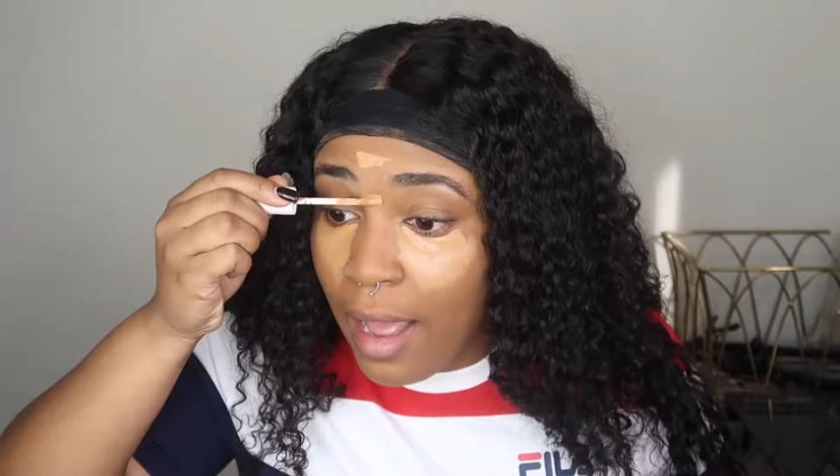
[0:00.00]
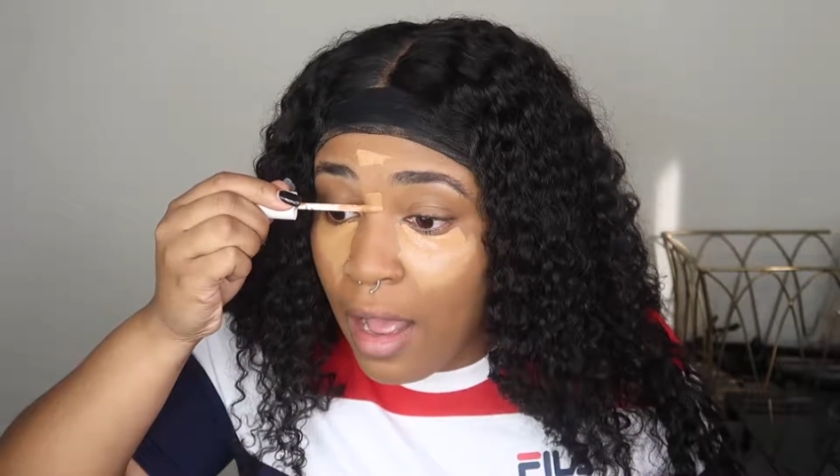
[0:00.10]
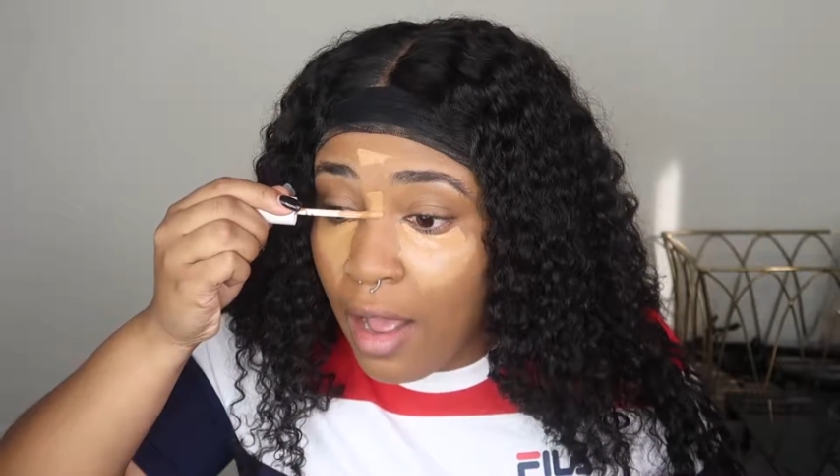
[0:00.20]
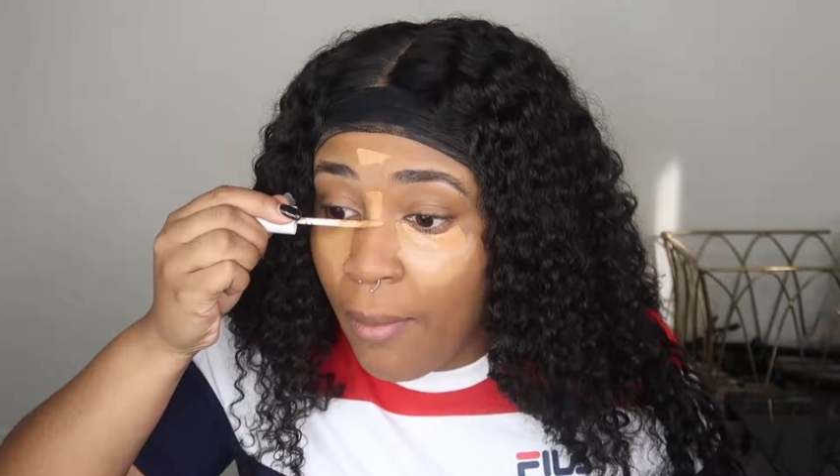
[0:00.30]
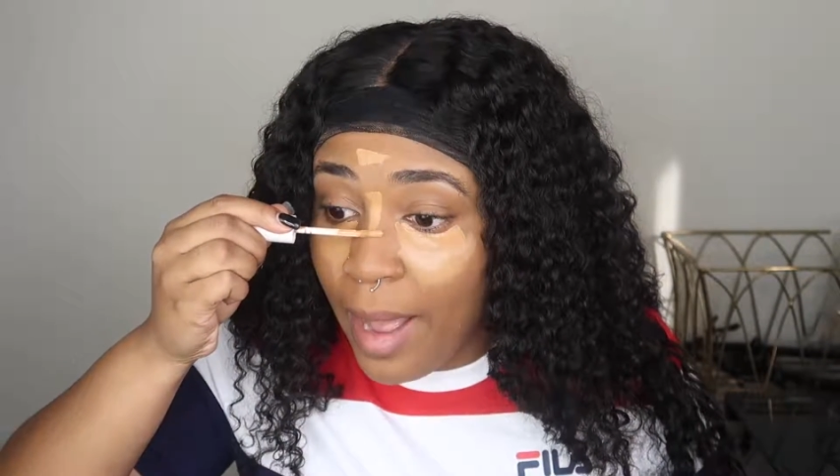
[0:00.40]

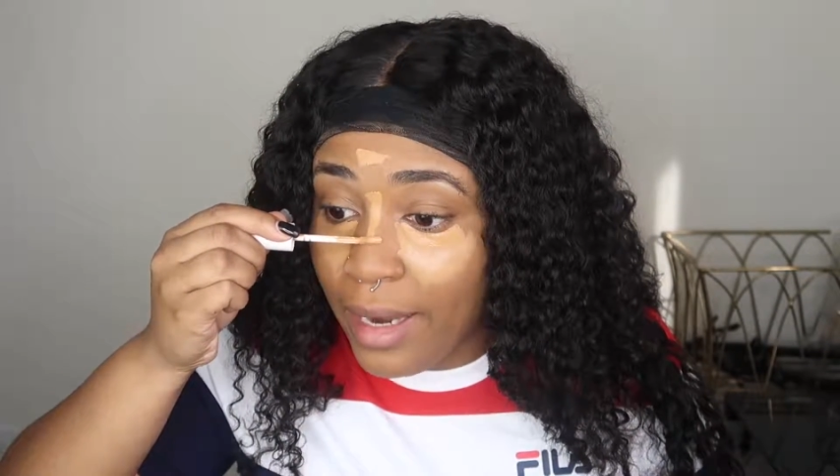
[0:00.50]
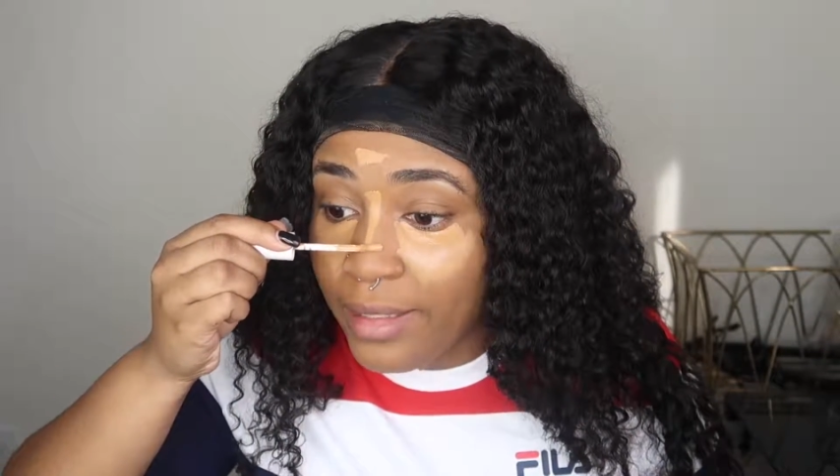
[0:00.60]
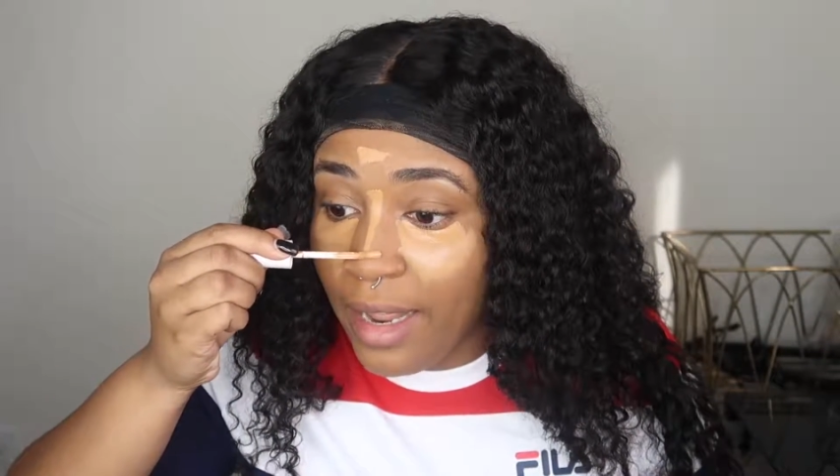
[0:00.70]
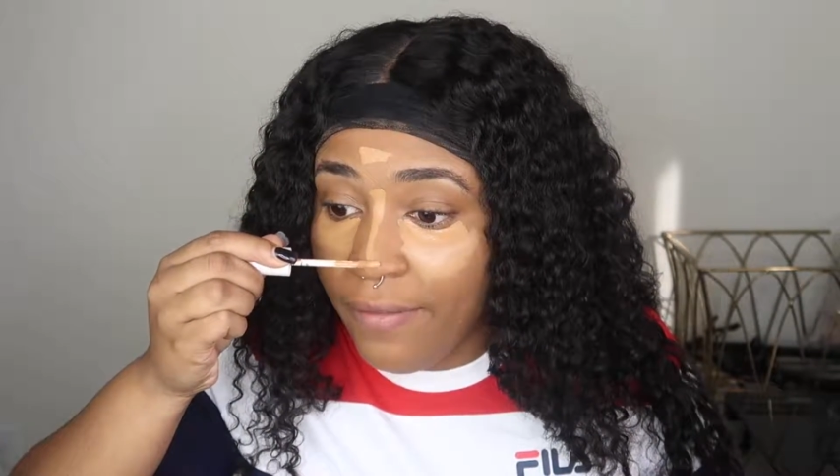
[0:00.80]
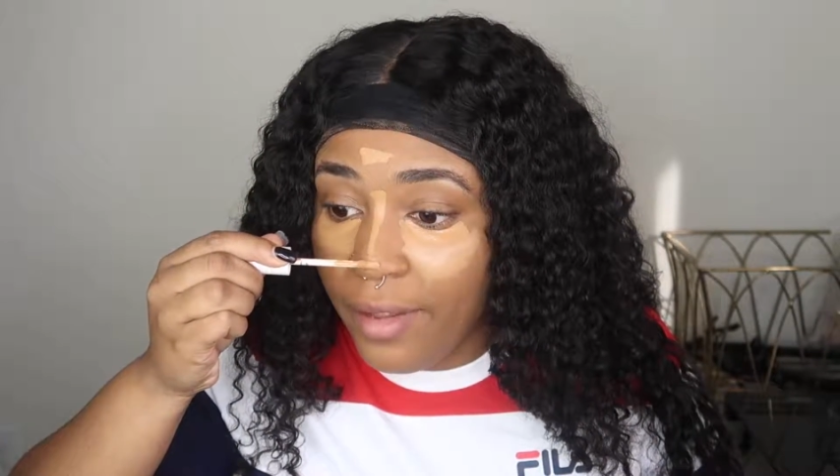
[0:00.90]
I
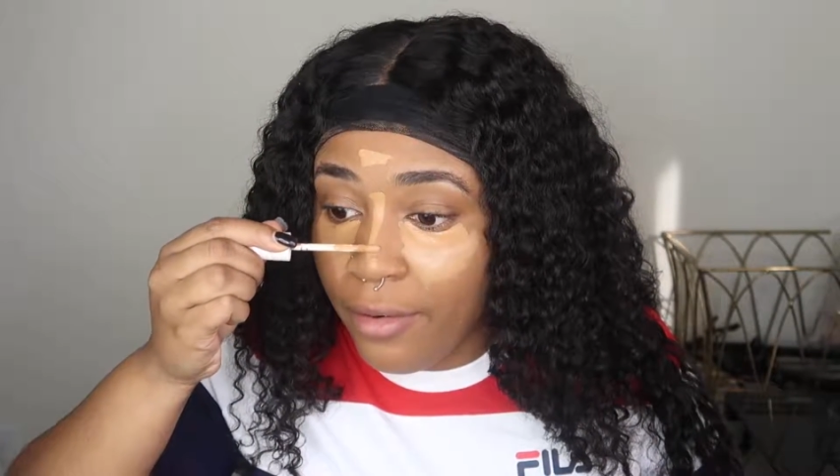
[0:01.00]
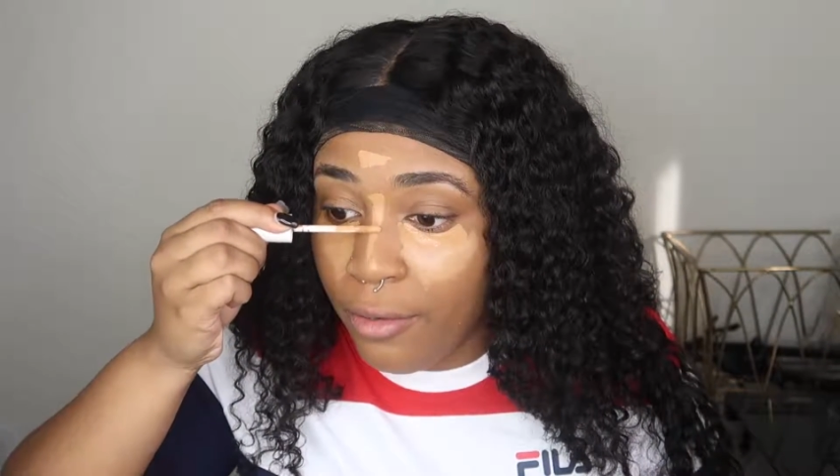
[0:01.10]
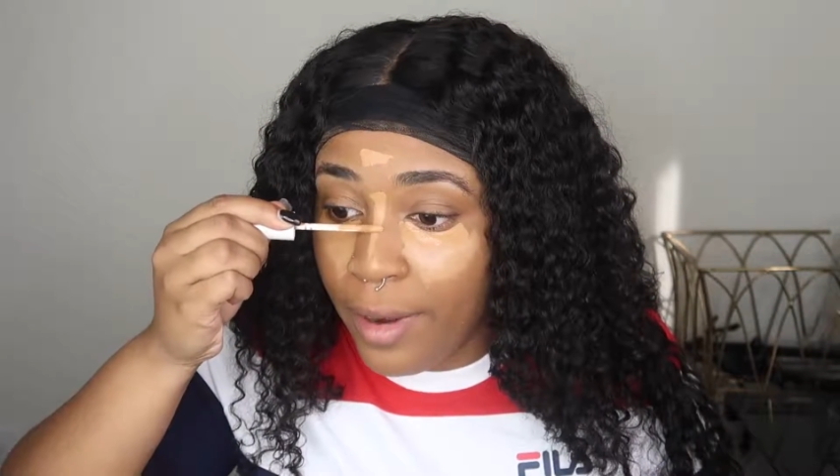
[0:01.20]
definitely would